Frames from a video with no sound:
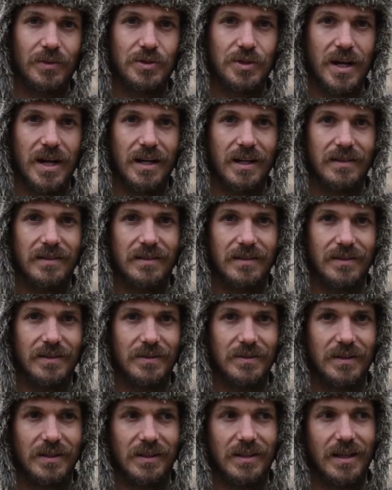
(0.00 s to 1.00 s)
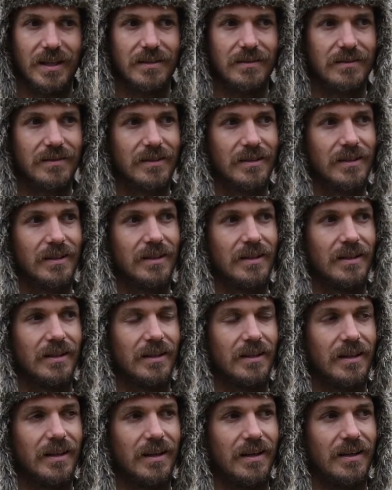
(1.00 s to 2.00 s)
try not to do it again.
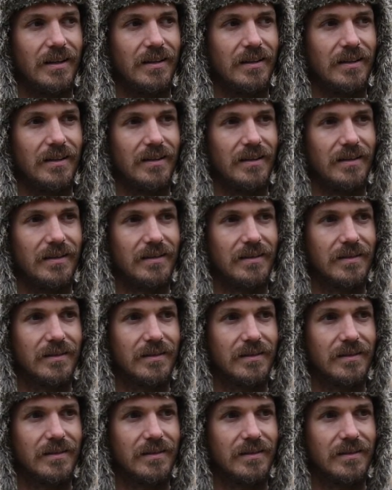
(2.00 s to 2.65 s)
And,